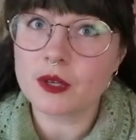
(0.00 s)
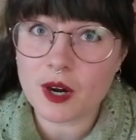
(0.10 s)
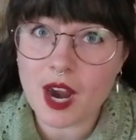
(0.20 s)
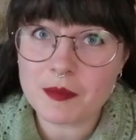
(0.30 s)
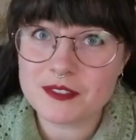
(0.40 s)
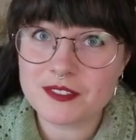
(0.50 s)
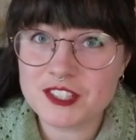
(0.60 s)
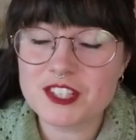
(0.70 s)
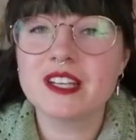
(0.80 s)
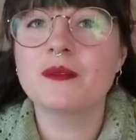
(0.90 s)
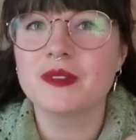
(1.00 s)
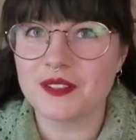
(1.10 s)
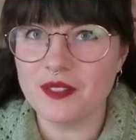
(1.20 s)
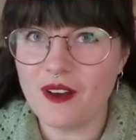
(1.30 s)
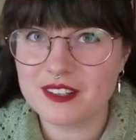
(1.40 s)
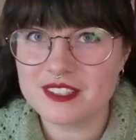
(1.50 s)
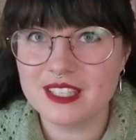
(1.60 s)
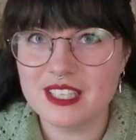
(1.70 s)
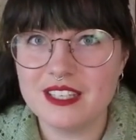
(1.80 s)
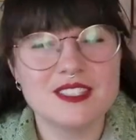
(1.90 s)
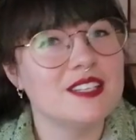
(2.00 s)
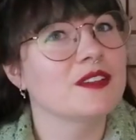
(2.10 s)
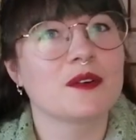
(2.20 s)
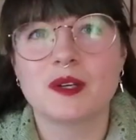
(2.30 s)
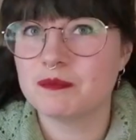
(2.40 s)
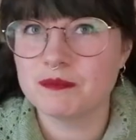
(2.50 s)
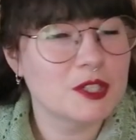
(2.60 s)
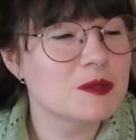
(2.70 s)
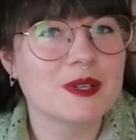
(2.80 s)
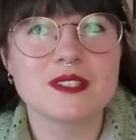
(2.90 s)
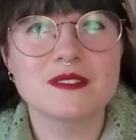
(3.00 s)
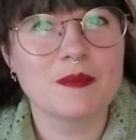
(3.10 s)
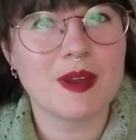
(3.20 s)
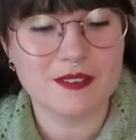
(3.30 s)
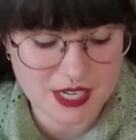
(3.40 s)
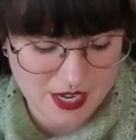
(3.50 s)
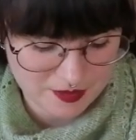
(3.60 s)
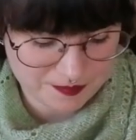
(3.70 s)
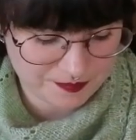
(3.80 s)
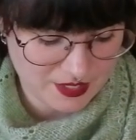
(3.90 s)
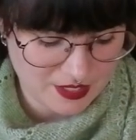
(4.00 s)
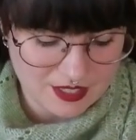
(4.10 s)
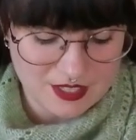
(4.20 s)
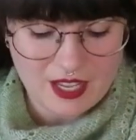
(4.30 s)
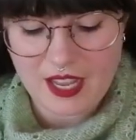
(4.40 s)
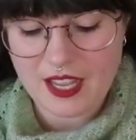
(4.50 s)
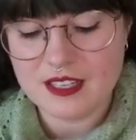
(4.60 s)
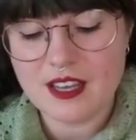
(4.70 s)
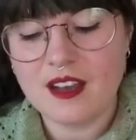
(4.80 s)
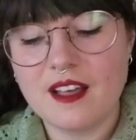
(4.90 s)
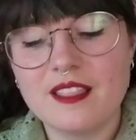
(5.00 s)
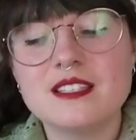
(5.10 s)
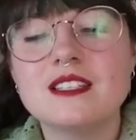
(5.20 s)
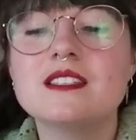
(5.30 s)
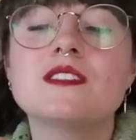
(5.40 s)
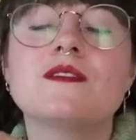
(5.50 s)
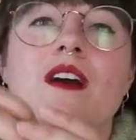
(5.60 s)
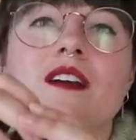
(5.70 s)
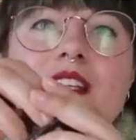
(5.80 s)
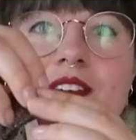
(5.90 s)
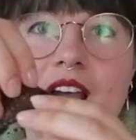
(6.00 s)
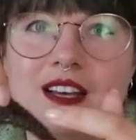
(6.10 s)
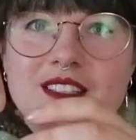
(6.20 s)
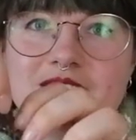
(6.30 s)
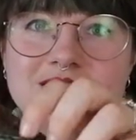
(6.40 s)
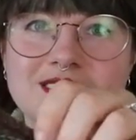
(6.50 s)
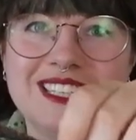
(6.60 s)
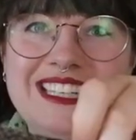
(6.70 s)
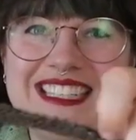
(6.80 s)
the cropped version with the long sleeves, even though I push my sleeves up every time. And uh, this is as far as I've gotten.